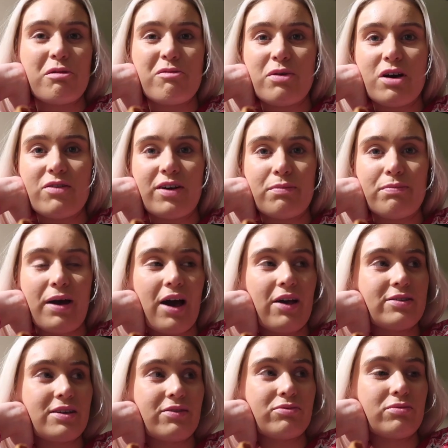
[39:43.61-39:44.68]
we both had
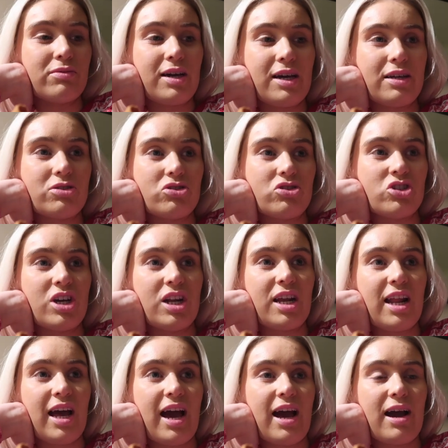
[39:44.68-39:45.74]
baths, haven't we, just
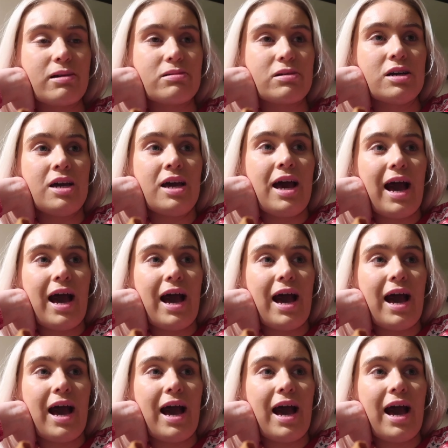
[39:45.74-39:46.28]
chilling out,